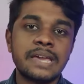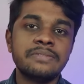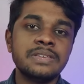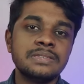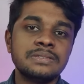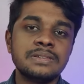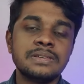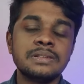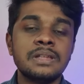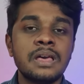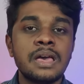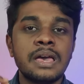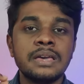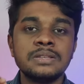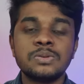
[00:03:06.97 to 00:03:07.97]

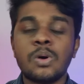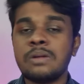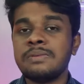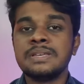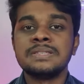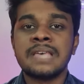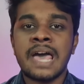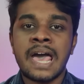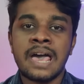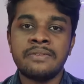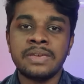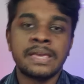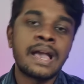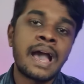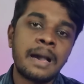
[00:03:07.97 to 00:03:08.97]
Davidson is always
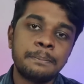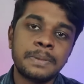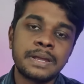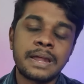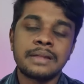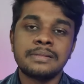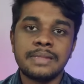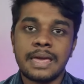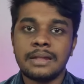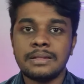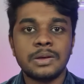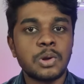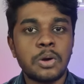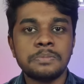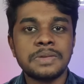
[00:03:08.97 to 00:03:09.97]
having upper hand than
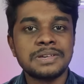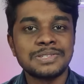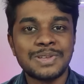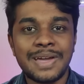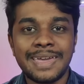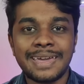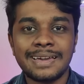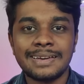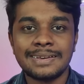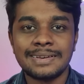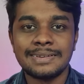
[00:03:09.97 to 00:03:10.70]
the Nayak.